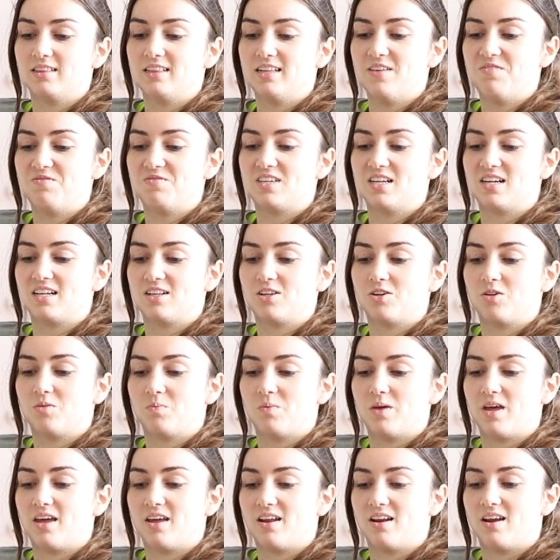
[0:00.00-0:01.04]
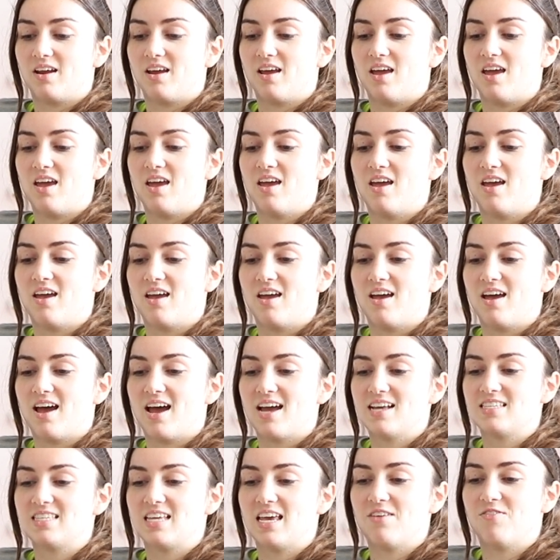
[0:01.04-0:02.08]
lift it a little bit.
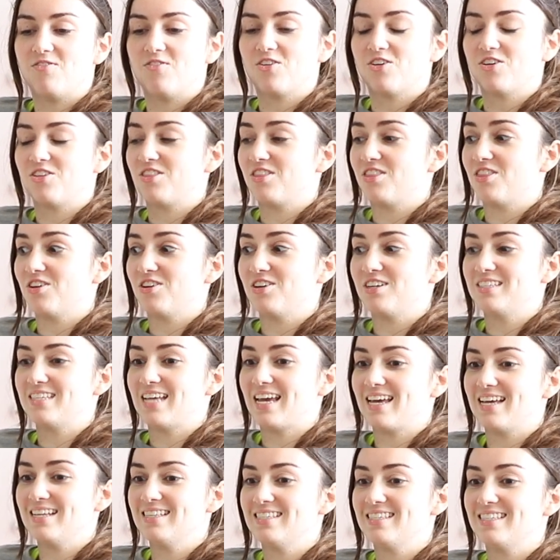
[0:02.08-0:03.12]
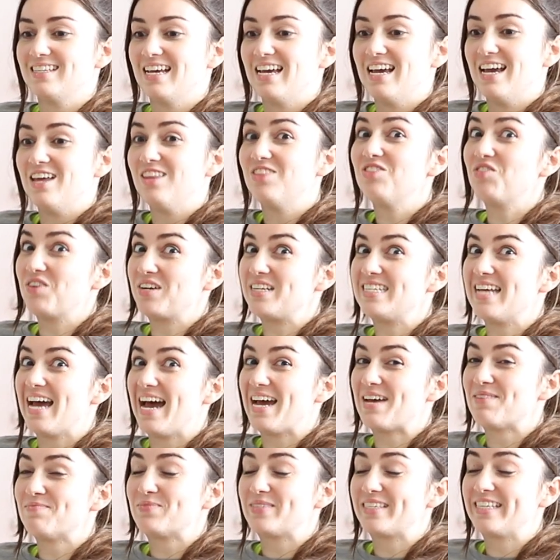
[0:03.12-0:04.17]
I say for 30
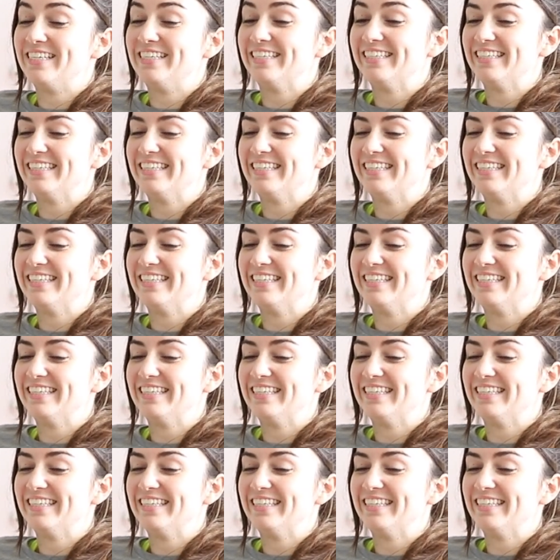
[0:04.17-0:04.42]
seconds.